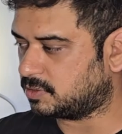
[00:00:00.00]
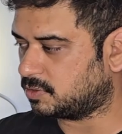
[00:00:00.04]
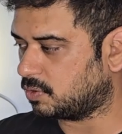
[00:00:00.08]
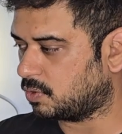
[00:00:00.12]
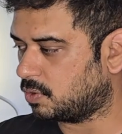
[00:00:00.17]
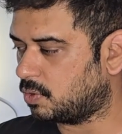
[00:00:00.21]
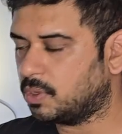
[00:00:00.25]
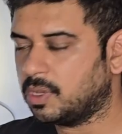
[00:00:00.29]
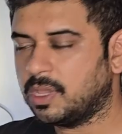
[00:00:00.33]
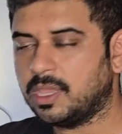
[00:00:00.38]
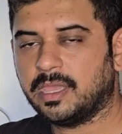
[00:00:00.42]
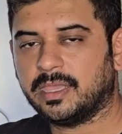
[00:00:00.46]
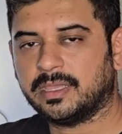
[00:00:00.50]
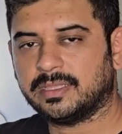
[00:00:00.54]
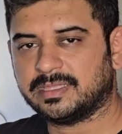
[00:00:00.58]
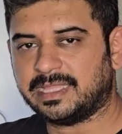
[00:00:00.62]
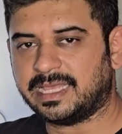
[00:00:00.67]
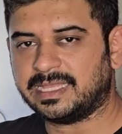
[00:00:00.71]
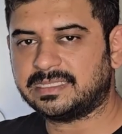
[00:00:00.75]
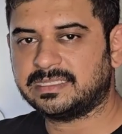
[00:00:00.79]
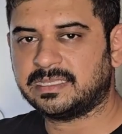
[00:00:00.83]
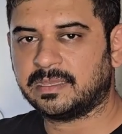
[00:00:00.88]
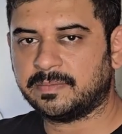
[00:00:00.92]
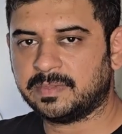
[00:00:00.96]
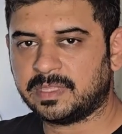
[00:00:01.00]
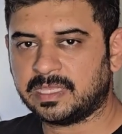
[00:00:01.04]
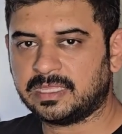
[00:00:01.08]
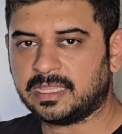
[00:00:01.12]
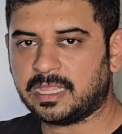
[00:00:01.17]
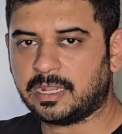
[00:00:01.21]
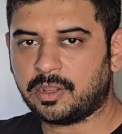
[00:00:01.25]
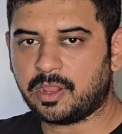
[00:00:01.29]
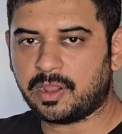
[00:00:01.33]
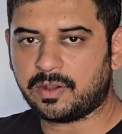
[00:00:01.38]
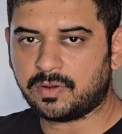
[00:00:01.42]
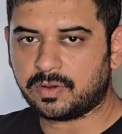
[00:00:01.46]
So that's something
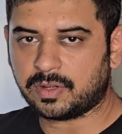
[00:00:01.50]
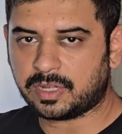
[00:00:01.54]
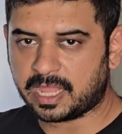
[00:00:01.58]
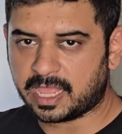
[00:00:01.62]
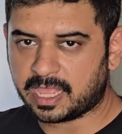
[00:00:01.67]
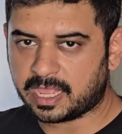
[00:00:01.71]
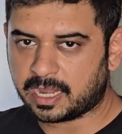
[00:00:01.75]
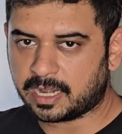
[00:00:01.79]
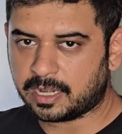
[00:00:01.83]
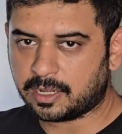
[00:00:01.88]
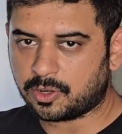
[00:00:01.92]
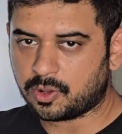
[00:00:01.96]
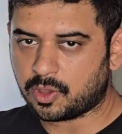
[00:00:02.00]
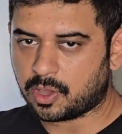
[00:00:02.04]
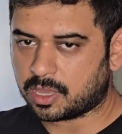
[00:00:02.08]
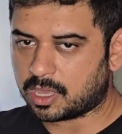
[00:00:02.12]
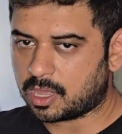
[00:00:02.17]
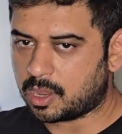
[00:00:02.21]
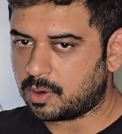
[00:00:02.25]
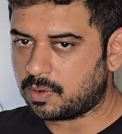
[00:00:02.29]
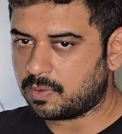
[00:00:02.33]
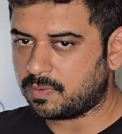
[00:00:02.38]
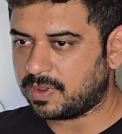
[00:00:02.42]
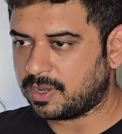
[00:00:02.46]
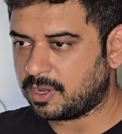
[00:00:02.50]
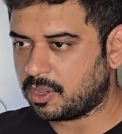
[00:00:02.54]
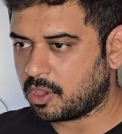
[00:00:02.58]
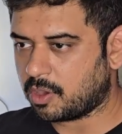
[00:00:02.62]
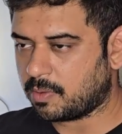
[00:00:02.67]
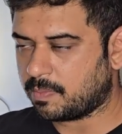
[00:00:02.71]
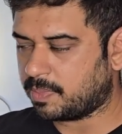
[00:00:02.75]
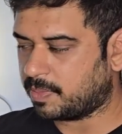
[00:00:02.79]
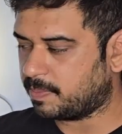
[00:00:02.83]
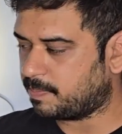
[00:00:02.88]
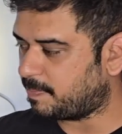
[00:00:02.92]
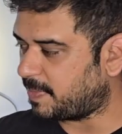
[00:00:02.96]
that you have to take into account when
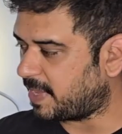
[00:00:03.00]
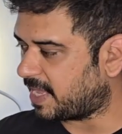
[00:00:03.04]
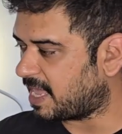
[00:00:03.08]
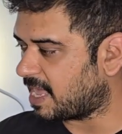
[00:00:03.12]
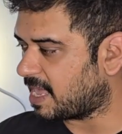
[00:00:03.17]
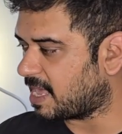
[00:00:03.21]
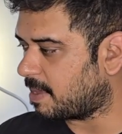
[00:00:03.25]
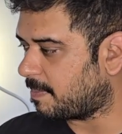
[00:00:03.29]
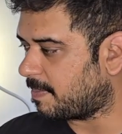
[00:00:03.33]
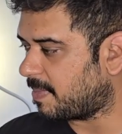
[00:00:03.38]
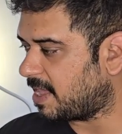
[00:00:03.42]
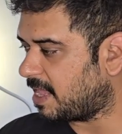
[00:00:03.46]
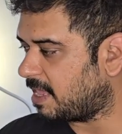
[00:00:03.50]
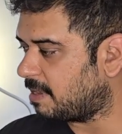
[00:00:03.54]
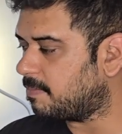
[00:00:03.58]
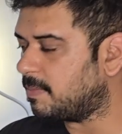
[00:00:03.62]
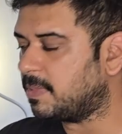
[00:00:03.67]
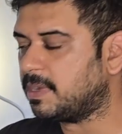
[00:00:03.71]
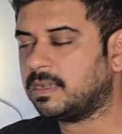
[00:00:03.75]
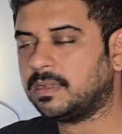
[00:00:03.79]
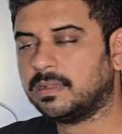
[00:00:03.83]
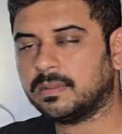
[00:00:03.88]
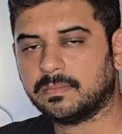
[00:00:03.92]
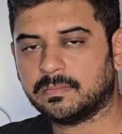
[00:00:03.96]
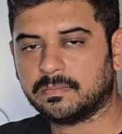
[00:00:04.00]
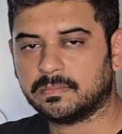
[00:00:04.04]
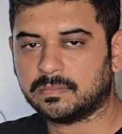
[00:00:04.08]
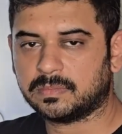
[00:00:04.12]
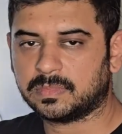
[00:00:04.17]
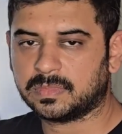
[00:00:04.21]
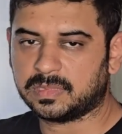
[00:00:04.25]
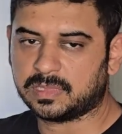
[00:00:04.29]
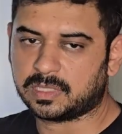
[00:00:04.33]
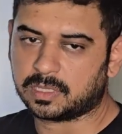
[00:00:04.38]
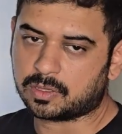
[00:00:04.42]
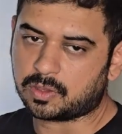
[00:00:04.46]
you're picking up a helmet.
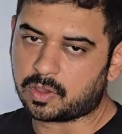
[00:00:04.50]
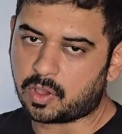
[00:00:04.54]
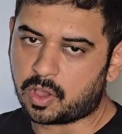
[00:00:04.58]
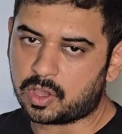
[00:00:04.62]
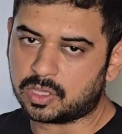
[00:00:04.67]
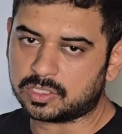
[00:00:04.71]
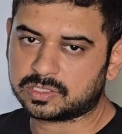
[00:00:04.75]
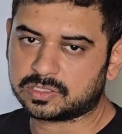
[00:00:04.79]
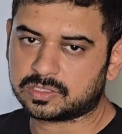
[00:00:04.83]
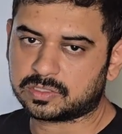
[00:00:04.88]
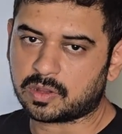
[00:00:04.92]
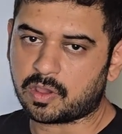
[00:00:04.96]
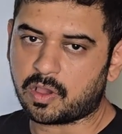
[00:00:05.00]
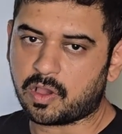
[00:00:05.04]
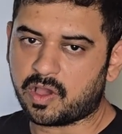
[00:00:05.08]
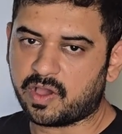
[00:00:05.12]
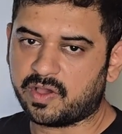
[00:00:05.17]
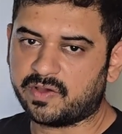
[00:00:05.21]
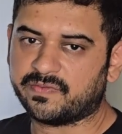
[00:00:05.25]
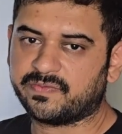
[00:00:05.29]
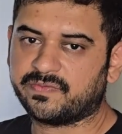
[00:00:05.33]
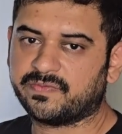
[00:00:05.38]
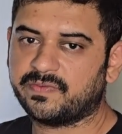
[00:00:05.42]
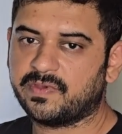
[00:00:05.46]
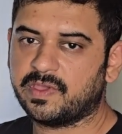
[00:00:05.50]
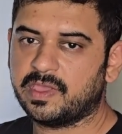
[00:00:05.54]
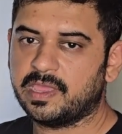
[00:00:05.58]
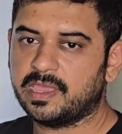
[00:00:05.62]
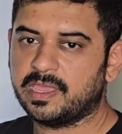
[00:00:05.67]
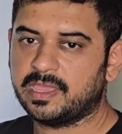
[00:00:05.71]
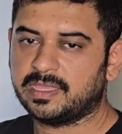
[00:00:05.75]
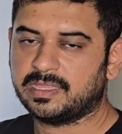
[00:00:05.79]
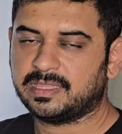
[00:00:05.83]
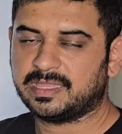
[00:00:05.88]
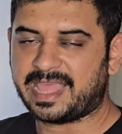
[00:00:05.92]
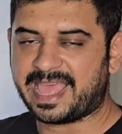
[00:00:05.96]
The cost of
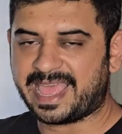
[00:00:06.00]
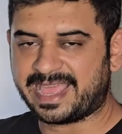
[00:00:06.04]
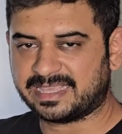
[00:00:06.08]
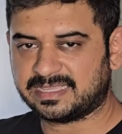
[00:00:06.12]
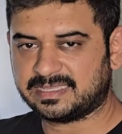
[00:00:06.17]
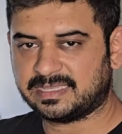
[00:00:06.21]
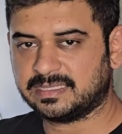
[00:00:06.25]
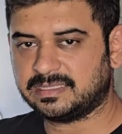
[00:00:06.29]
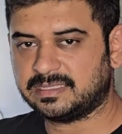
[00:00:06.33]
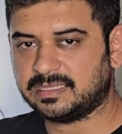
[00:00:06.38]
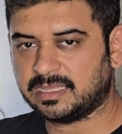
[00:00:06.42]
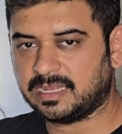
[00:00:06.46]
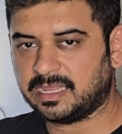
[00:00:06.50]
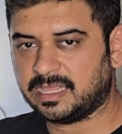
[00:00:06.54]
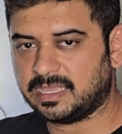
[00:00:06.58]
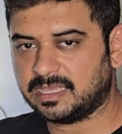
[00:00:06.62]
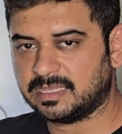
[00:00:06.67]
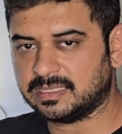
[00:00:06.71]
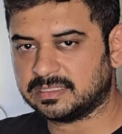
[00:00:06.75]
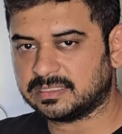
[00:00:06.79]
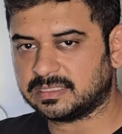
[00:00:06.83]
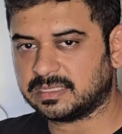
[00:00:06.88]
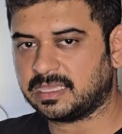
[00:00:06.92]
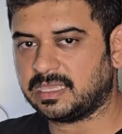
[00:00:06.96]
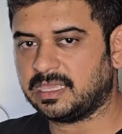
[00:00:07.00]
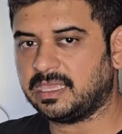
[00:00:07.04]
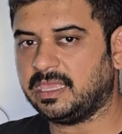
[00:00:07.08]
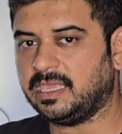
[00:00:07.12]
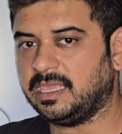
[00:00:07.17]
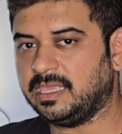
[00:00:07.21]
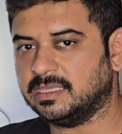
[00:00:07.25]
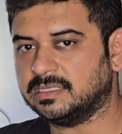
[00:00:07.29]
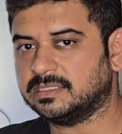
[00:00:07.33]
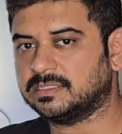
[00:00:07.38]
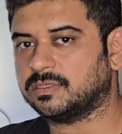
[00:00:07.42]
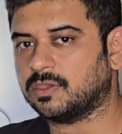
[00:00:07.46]
the accessories
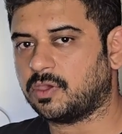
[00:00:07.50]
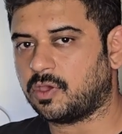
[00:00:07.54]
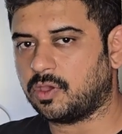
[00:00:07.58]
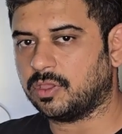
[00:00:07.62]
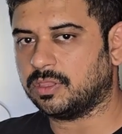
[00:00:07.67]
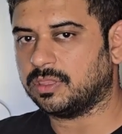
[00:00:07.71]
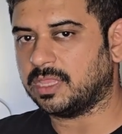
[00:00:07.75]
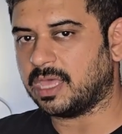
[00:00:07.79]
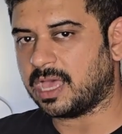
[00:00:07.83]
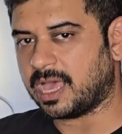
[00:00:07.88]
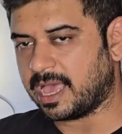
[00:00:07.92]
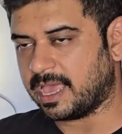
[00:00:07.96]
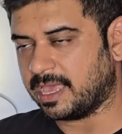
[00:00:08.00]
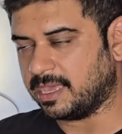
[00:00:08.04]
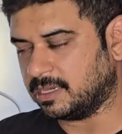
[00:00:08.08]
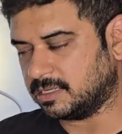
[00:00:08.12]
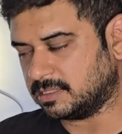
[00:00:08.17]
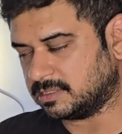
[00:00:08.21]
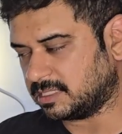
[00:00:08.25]
is on the higher